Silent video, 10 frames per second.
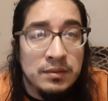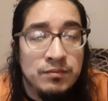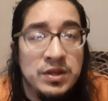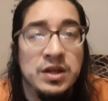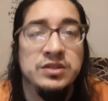
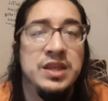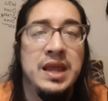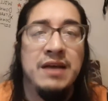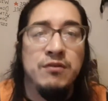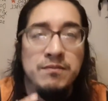Because they
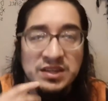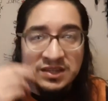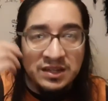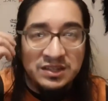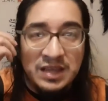have a
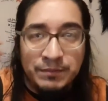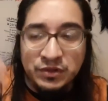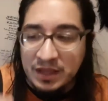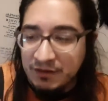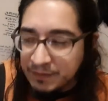
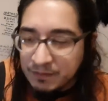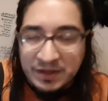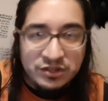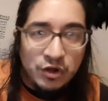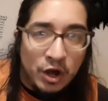misconception. They have been
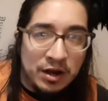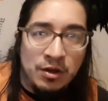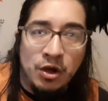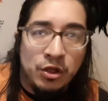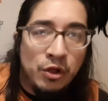mistaught
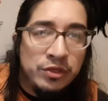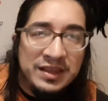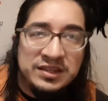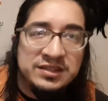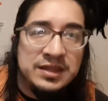all
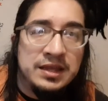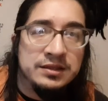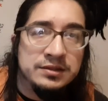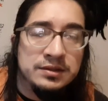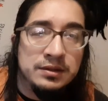these
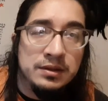things.